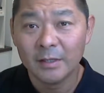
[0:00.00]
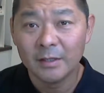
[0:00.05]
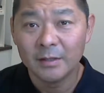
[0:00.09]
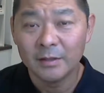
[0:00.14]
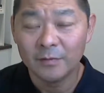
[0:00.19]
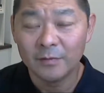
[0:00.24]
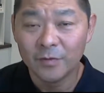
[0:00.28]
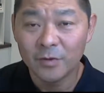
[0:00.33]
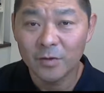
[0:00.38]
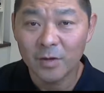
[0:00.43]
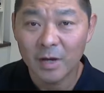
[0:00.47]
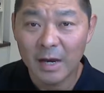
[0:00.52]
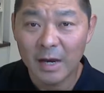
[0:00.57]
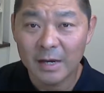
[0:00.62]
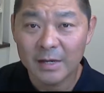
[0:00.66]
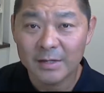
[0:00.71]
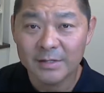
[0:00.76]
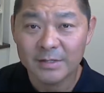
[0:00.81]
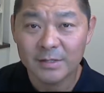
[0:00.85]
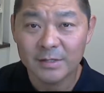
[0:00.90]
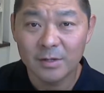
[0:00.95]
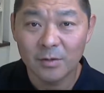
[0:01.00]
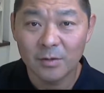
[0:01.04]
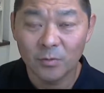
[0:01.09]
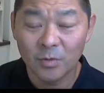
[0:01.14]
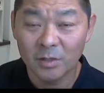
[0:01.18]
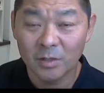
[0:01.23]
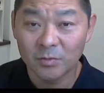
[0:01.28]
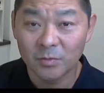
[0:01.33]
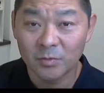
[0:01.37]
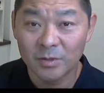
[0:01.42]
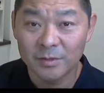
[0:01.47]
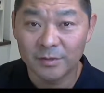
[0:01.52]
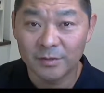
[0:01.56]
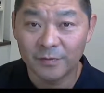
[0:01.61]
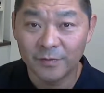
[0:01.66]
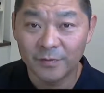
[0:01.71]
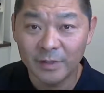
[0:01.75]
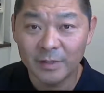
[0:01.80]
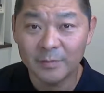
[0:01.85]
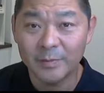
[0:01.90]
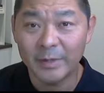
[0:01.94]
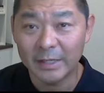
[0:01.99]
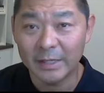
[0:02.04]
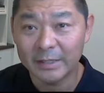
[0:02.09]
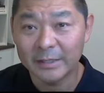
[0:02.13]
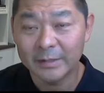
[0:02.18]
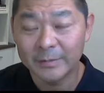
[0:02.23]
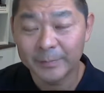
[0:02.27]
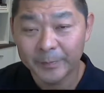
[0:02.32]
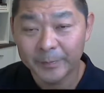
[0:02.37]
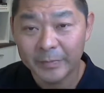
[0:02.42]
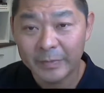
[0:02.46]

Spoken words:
if you asked what was the feedback,